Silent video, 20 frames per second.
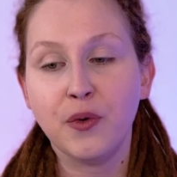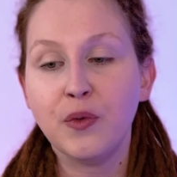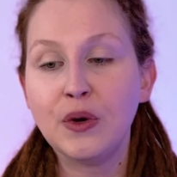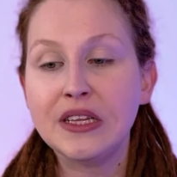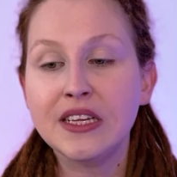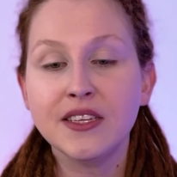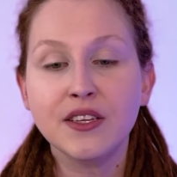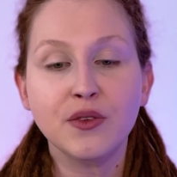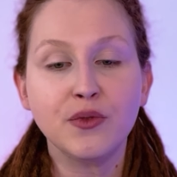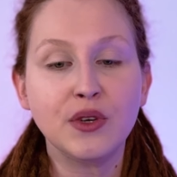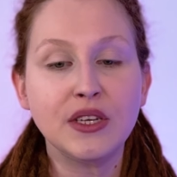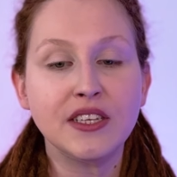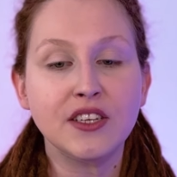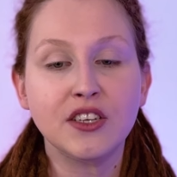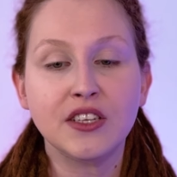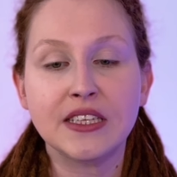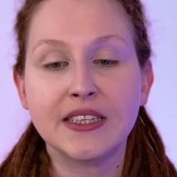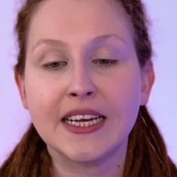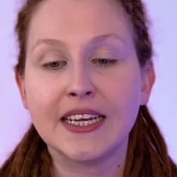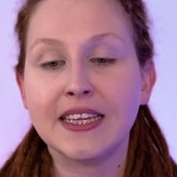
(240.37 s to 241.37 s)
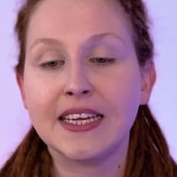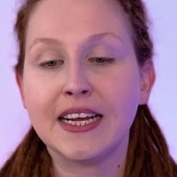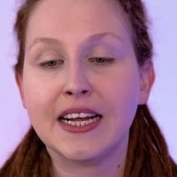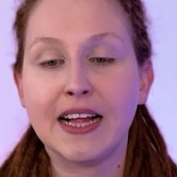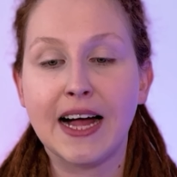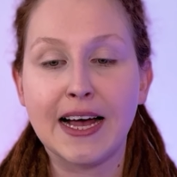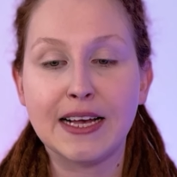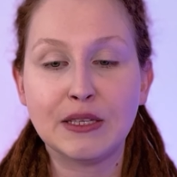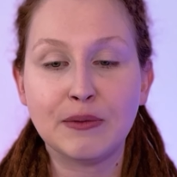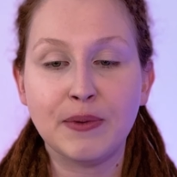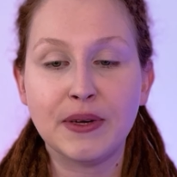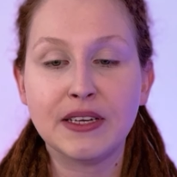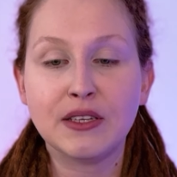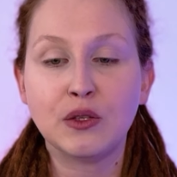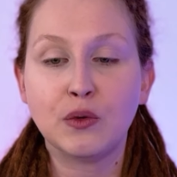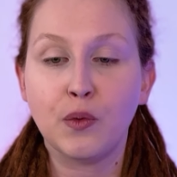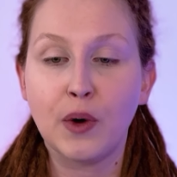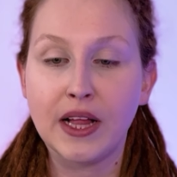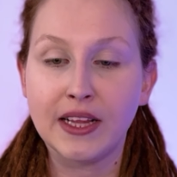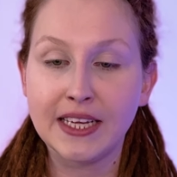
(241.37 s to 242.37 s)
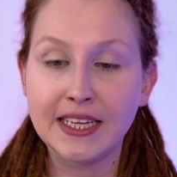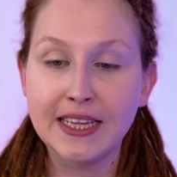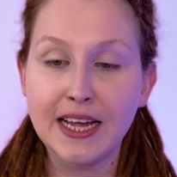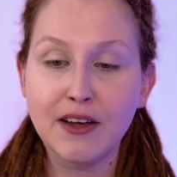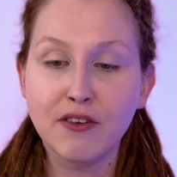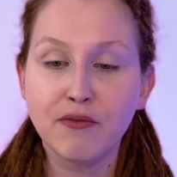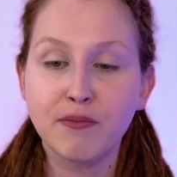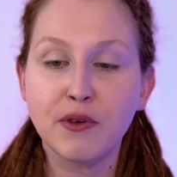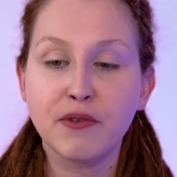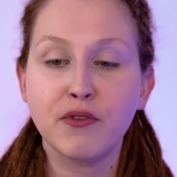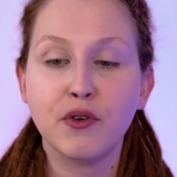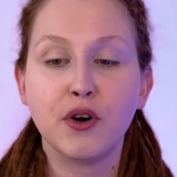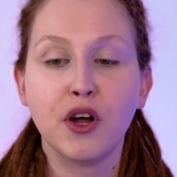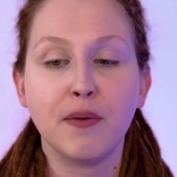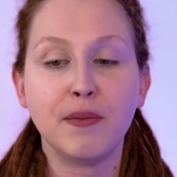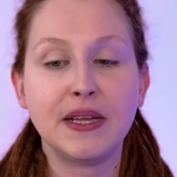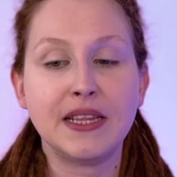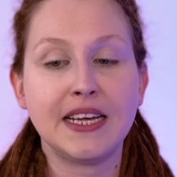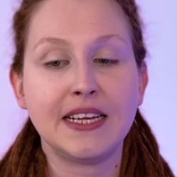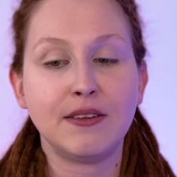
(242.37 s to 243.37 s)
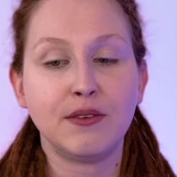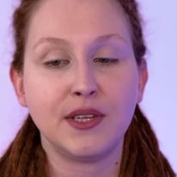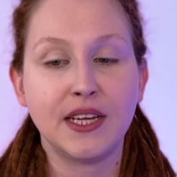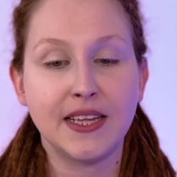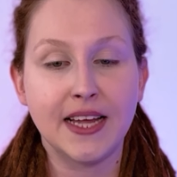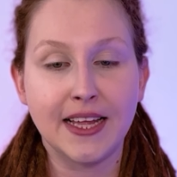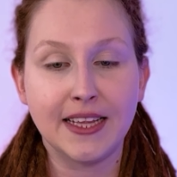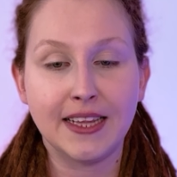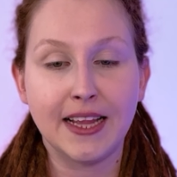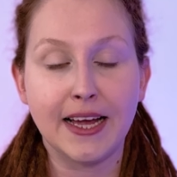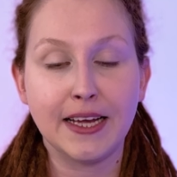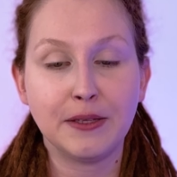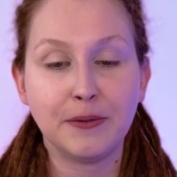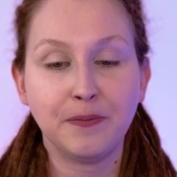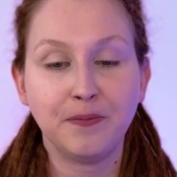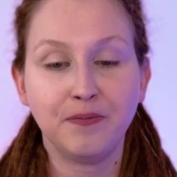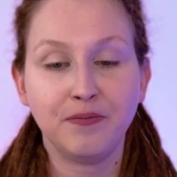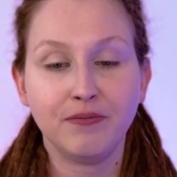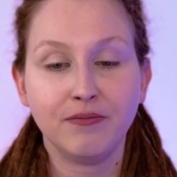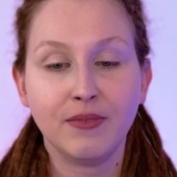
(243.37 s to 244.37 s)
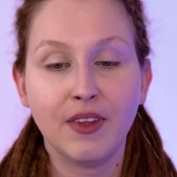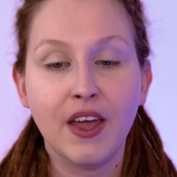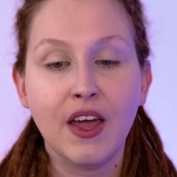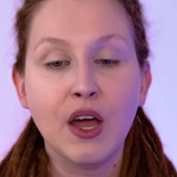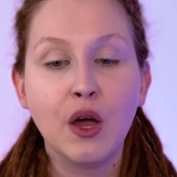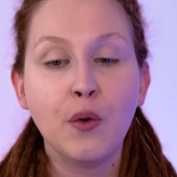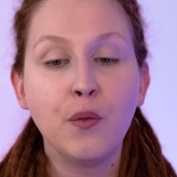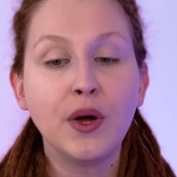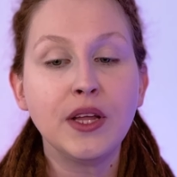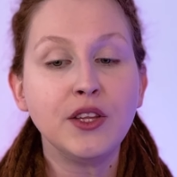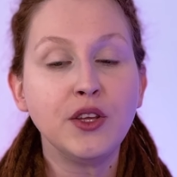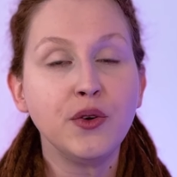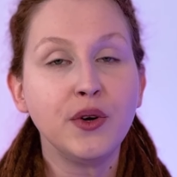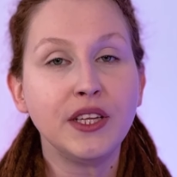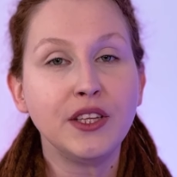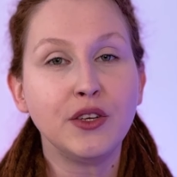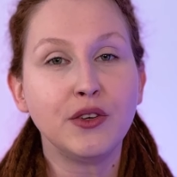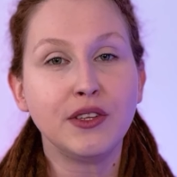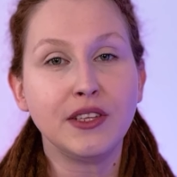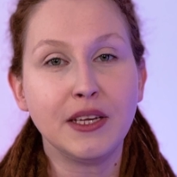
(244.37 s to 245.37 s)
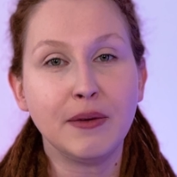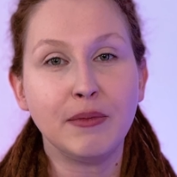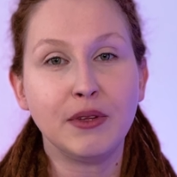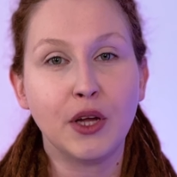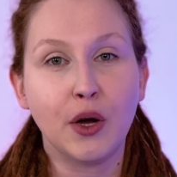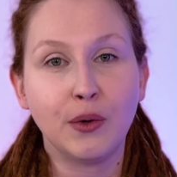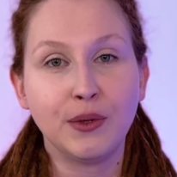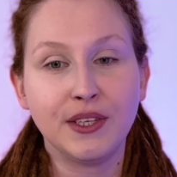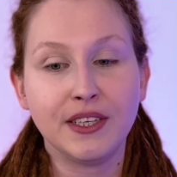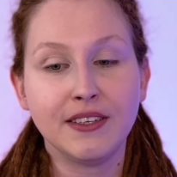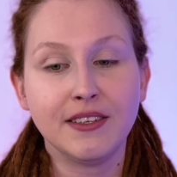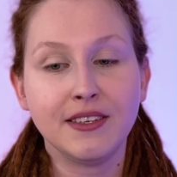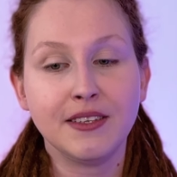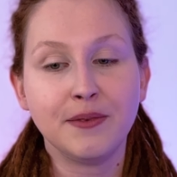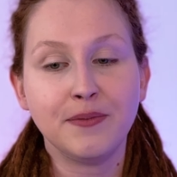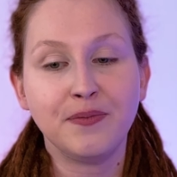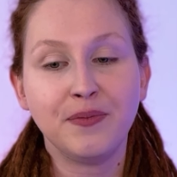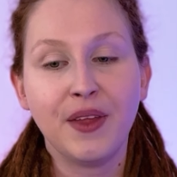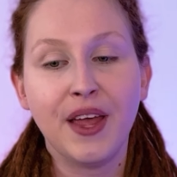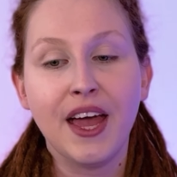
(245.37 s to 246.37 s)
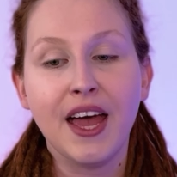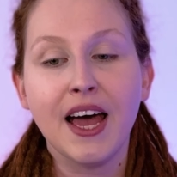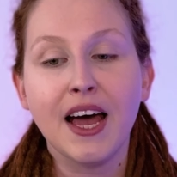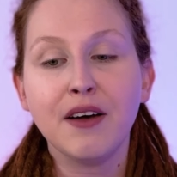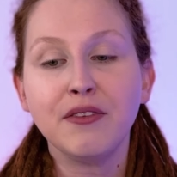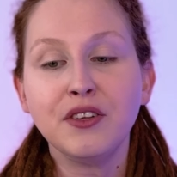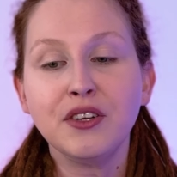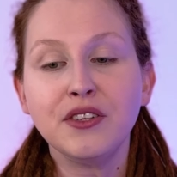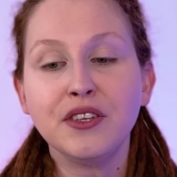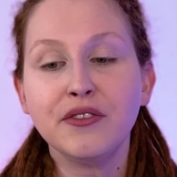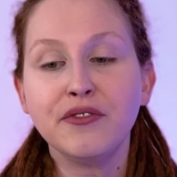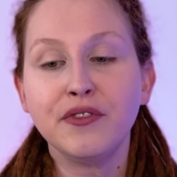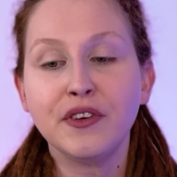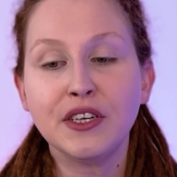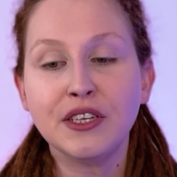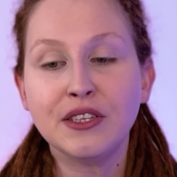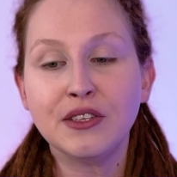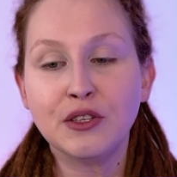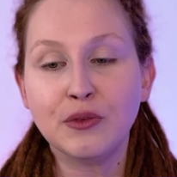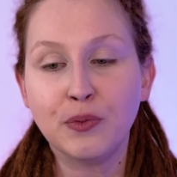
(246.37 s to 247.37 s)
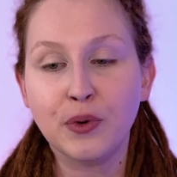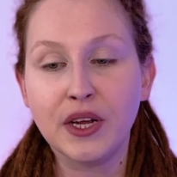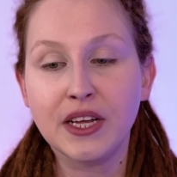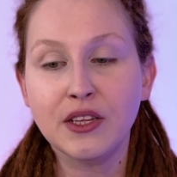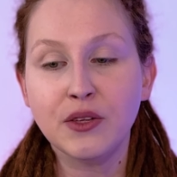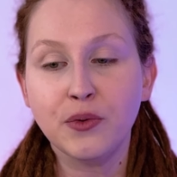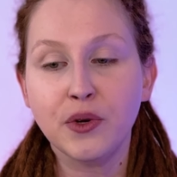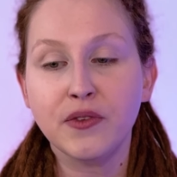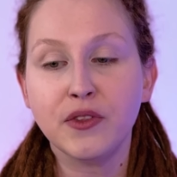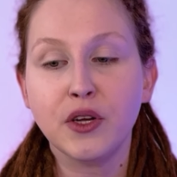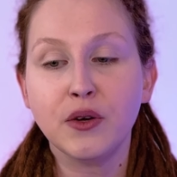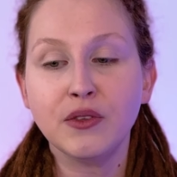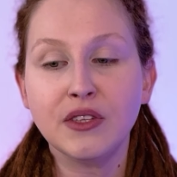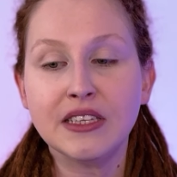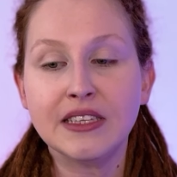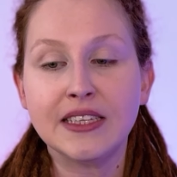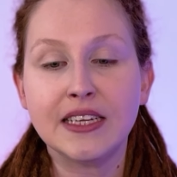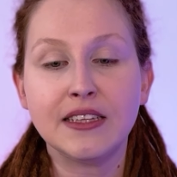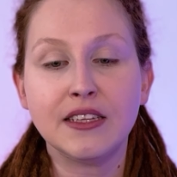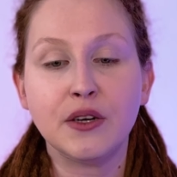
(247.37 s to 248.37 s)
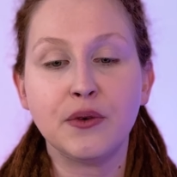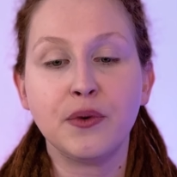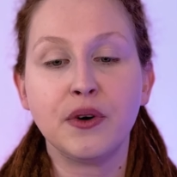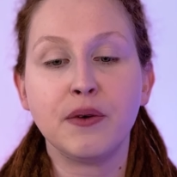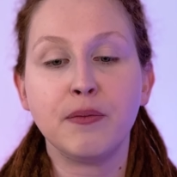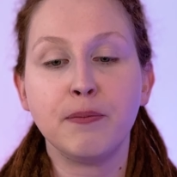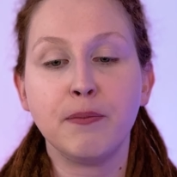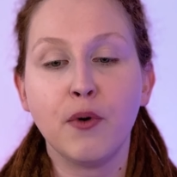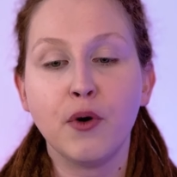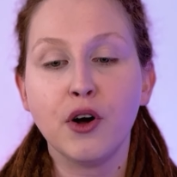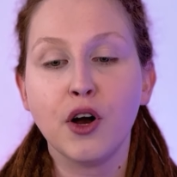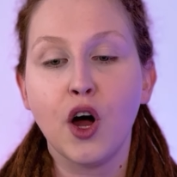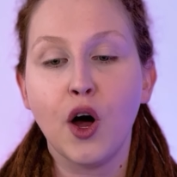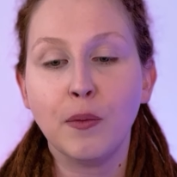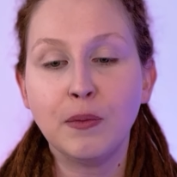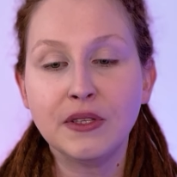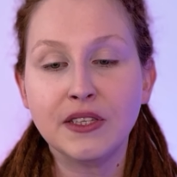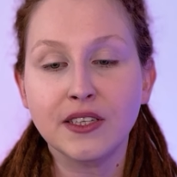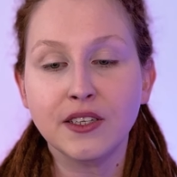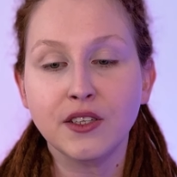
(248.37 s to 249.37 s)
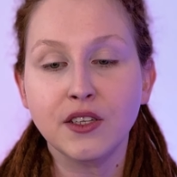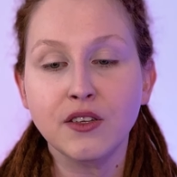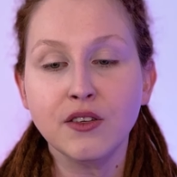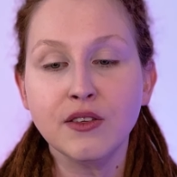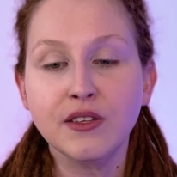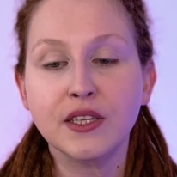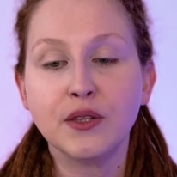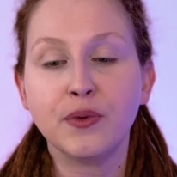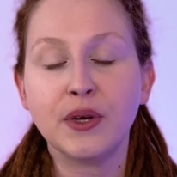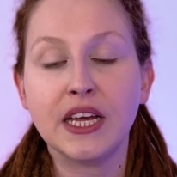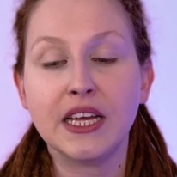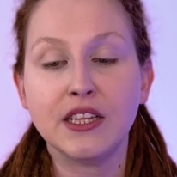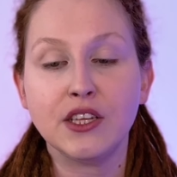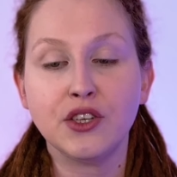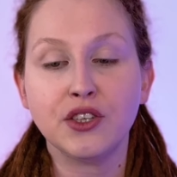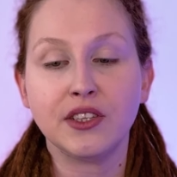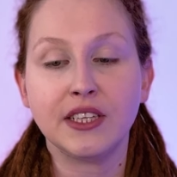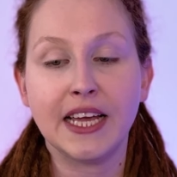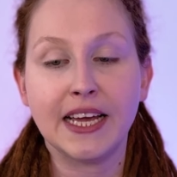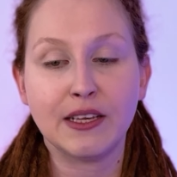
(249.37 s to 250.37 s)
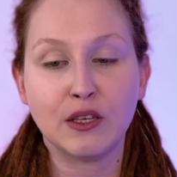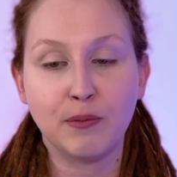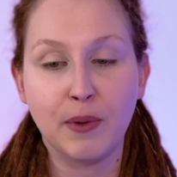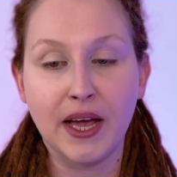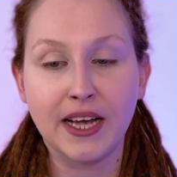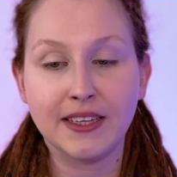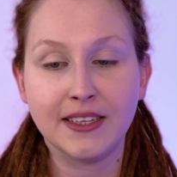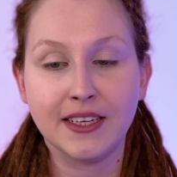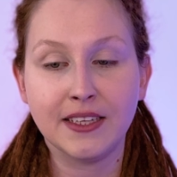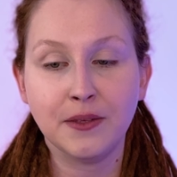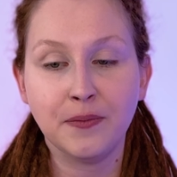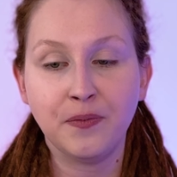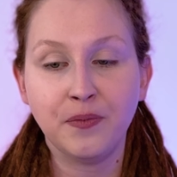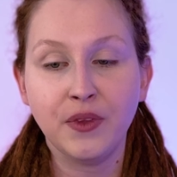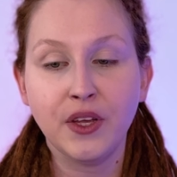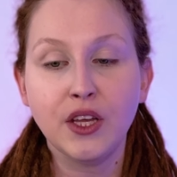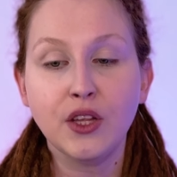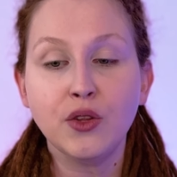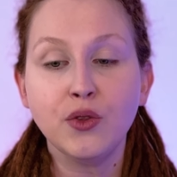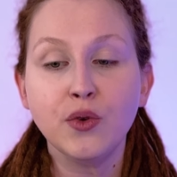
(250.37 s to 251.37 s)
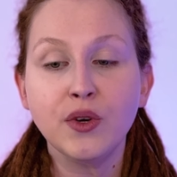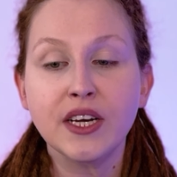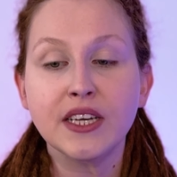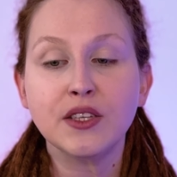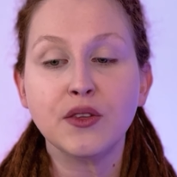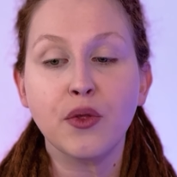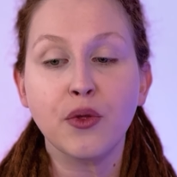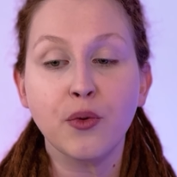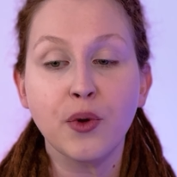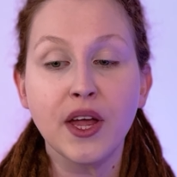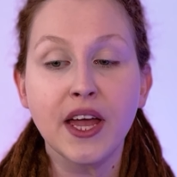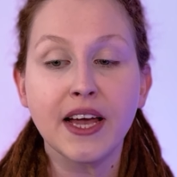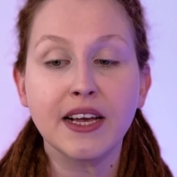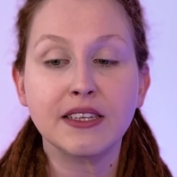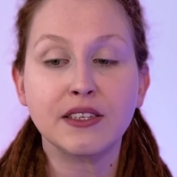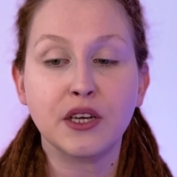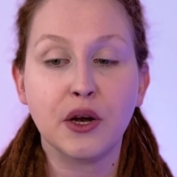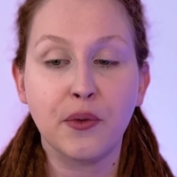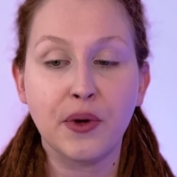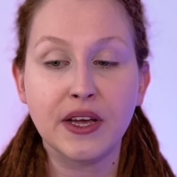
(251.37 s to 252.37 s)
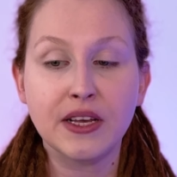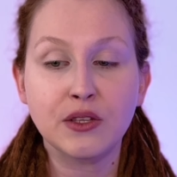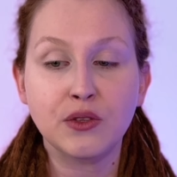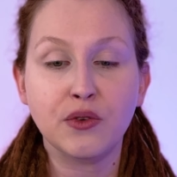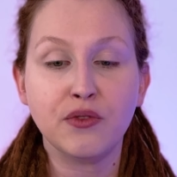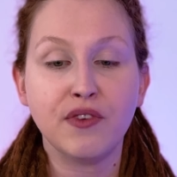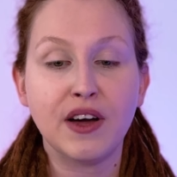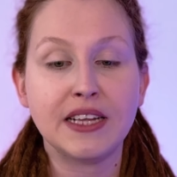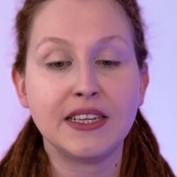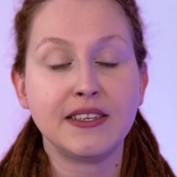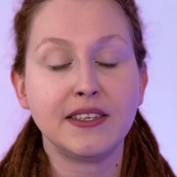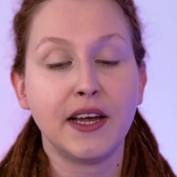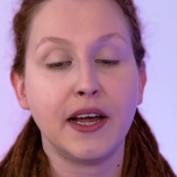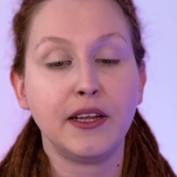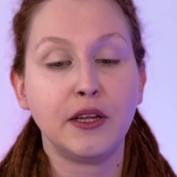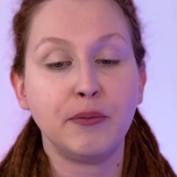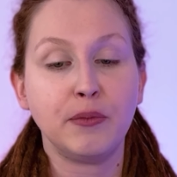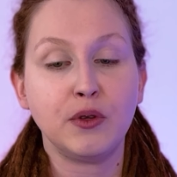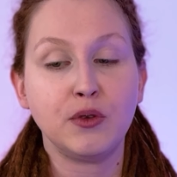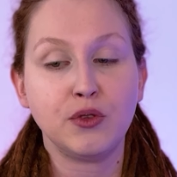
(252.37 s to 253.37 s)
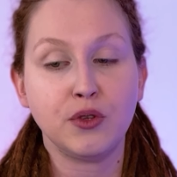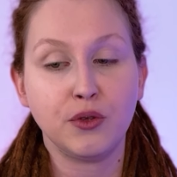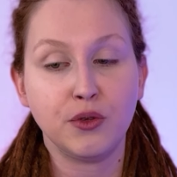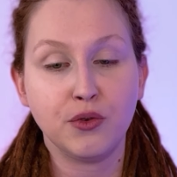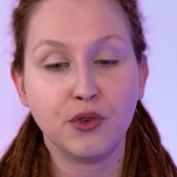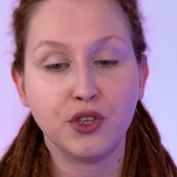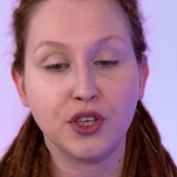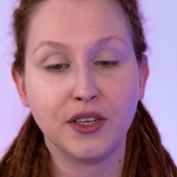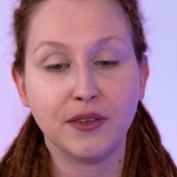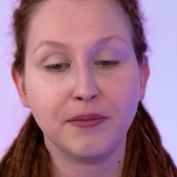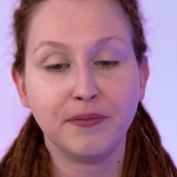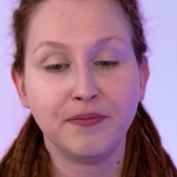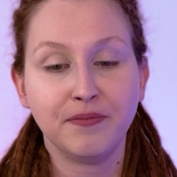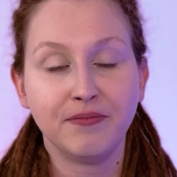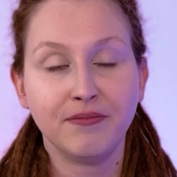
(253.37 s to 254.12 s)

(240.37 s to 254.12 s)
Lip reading: We didn't research the technical aspects well enough before committing to the deadline. When you and your team noticed. After the first sprint, we've noticed that there were more obstacles than we initially expected. It took us 3 extra weeks to find a scalable solution.